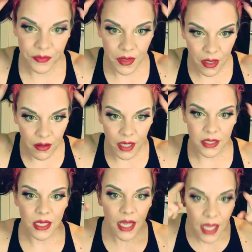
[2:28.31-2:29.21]
All right,
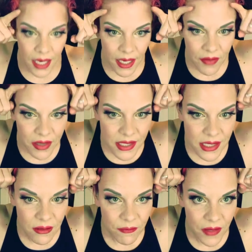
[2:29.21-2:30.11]
and I've got these
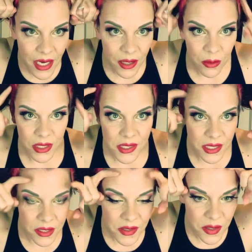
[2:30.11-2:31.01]
little flyaways
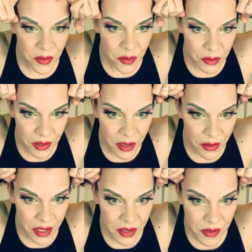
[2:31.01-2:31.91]
here, so normally I would
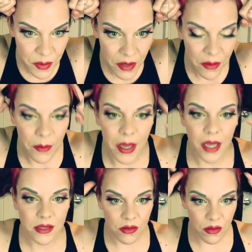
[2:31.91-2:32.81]
hairspray them back
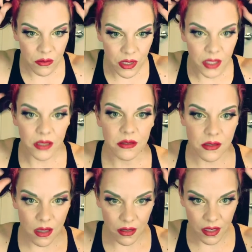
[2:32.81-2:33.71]
so they're really
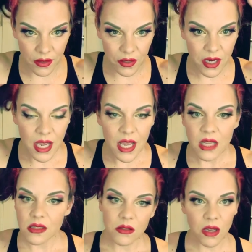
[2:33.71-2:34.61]
solidly in there.
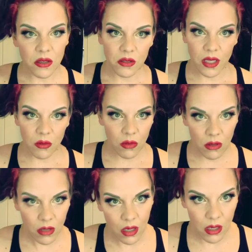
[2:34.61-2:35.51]
So now you're like, well,
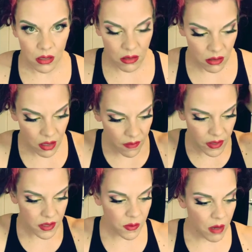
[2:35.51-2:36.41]
okay, now I've got
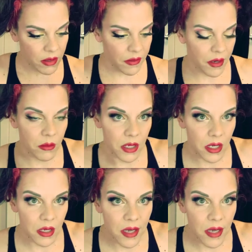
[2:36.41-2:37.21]
this wobbly thing on my head.